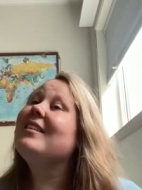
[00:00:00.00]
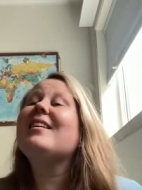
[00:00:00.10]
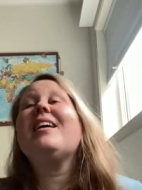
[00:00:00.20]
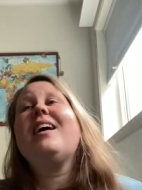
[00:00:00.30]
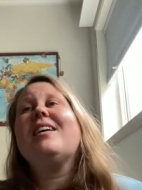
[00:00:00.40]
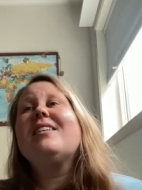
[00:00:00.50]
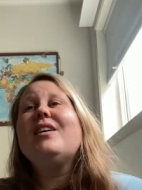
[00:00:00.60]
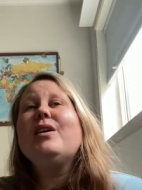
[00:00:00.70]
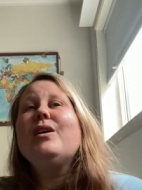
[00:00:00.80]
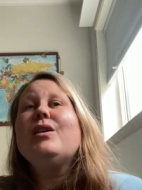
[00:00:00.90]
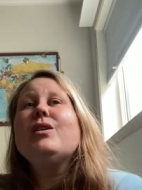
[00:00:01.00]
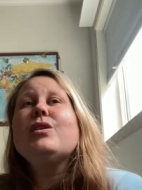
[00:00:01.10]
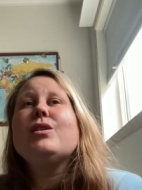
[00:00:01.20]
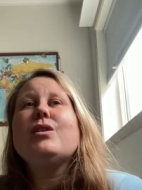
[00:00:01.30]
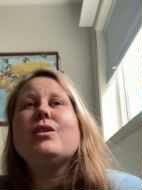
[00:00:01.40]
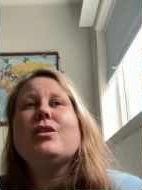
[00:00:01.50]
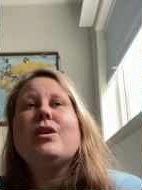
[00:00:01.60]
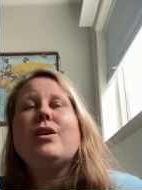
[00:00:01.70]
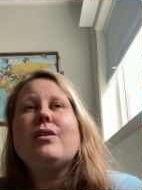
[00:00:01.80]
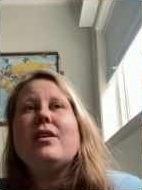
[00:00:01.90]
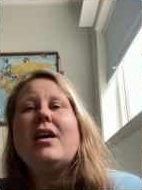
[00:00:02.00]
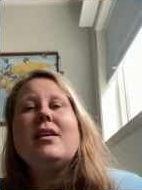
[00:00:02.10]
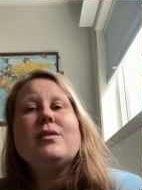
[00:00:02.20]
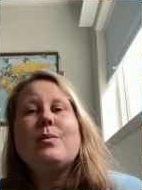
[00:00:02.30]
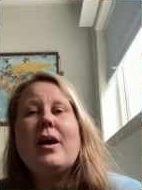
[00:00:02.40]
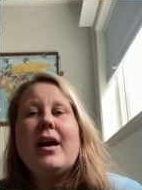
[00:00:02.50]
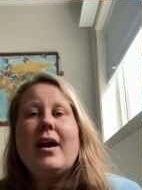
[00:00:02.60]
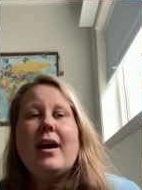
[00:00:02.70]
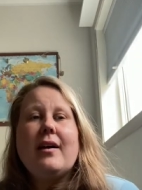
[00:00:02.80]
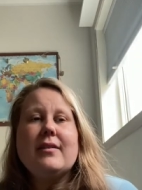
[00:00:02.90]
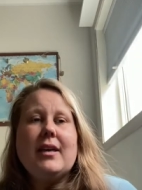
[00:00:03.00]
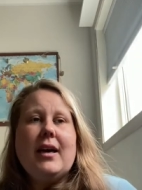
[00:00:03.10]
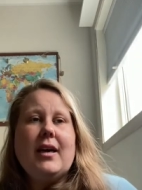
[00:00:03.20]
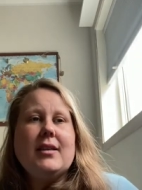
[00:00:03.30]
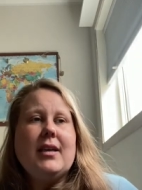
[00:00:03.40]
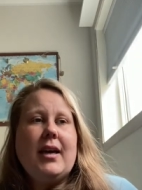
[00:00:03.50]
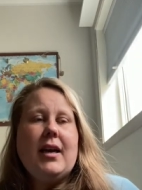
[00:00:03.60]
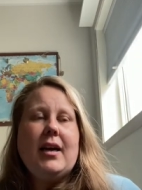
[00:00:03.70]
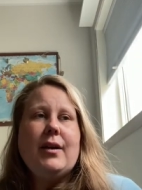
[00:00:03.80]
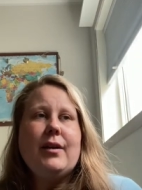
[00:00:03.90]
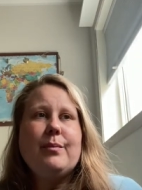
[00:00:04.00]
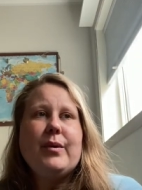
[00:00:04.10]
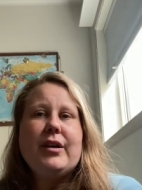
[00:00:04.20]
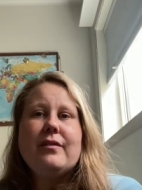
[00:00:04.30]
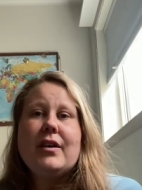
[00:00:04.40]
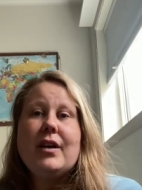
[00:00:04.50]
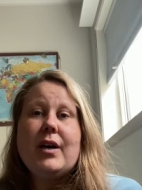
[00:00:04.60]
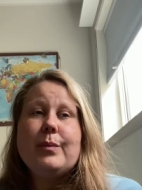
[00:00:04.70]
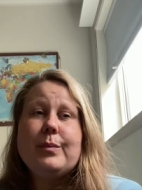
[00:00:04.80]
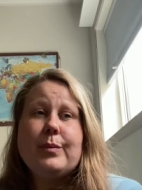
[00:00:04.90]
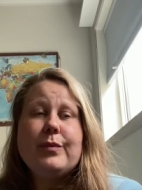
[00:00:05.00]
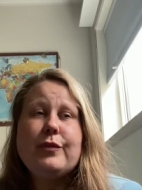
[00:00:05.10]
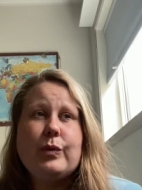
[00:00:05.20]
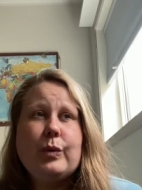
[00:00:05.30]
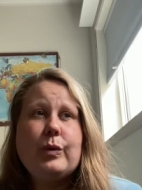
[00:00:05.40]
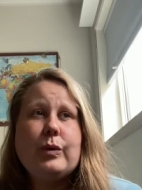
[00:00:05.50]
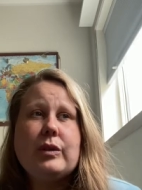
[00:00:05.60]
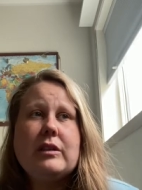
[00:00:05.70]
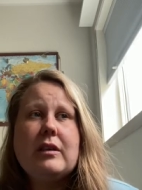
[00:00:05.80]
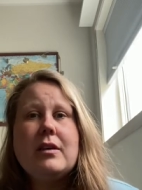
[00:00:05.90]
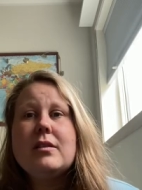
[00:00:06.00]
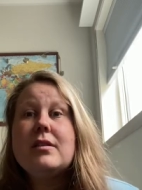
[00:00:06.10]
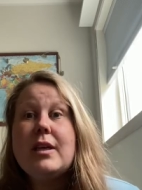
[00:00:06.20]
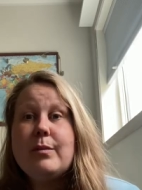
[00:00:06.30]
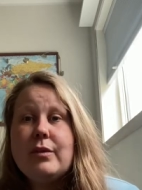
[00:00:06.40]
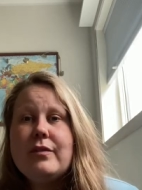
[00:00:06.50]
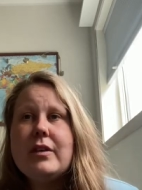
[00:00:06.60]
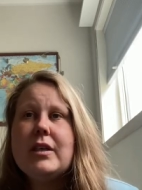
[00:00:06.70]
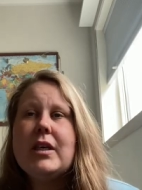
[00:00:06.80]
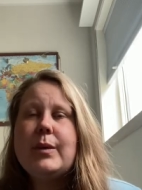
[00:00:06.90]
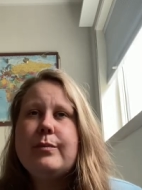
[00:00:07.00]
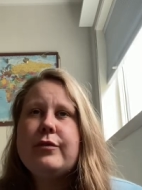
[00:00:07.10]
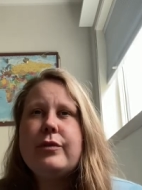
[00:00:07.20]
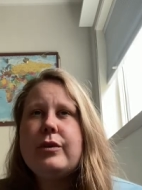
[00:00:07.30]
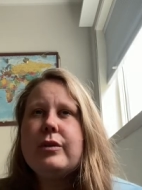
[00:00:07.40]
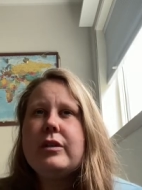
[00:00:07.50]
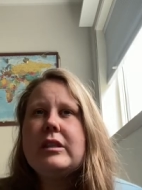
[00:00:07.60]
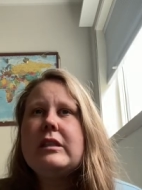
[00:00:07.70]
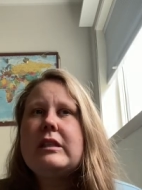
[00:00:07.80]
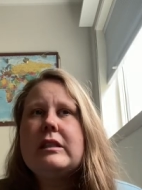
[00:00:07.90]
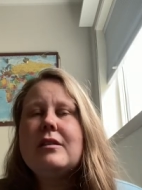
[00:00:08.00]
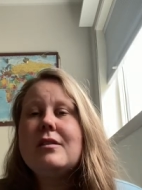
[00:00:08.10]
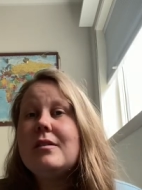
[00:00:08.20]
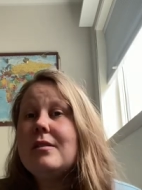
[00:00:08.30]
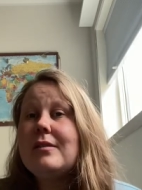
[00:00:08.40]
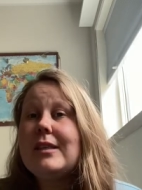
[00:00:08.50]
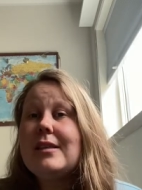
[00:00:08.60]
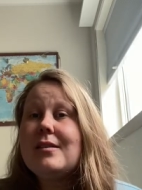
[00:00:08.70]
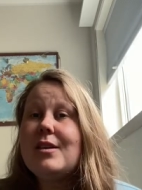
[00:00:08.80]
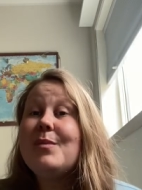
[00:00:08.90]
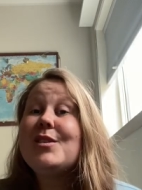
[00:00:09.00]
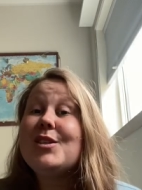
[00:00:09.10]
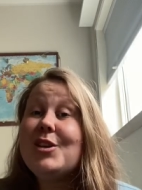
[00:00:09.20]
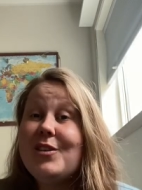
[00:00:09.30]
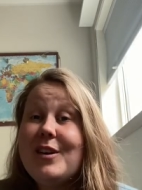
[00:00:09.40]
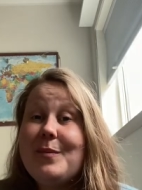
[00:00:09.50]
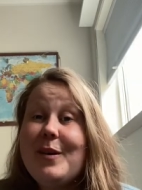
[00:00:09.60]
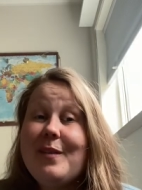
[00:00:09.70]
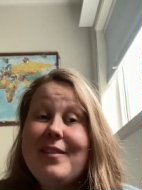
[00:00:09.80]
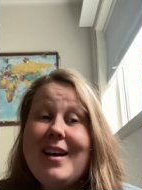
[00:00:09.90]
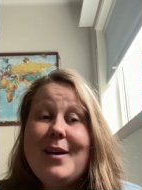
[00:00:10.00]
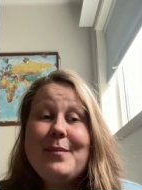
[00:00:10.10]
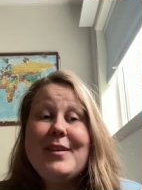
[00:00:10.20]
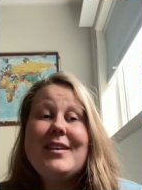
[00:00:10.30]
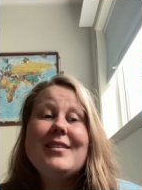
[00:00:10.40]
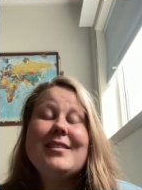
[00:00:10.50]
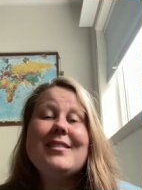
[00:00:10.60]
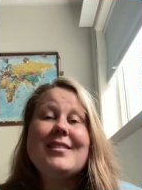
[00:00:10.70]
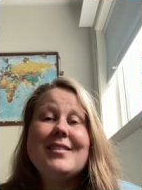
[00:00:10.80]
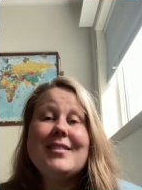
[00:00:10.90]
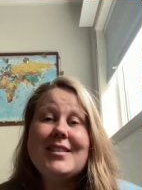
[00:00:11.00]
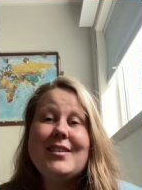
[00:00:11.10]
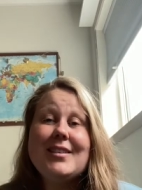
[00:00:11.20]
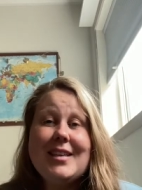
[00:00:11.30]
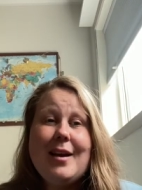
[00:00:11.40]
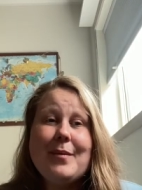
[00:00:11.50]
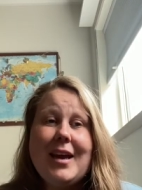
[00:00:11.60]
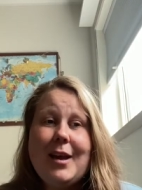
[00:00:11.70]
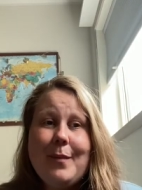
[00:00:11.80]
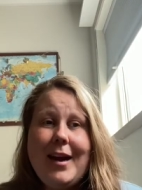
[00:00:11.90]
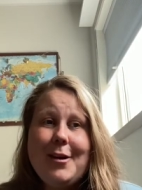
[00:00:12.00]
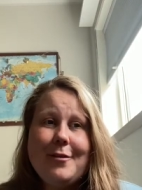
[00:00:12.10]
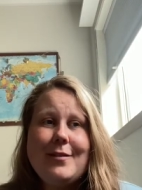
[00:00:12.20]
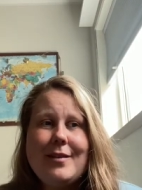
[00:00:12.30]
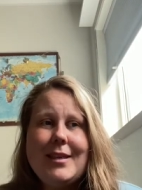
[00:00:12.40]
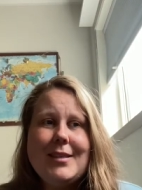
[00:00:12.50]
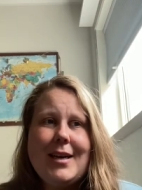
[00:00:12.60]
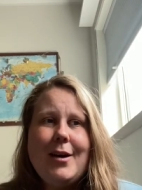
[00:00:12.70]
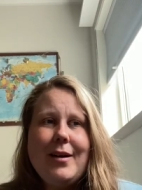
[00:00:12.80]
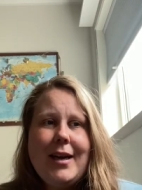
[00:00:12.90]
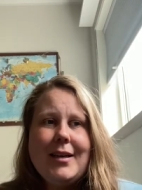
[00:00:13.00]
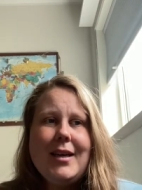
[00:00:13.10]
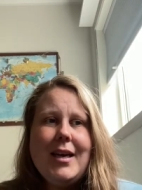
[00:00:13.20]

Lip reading: Yeah, so that is why I haven't had a barn vlog up, for a stable vlog up for 2 weeks. So I'm sorry about that, but seriously, I'm getting my head around things now, and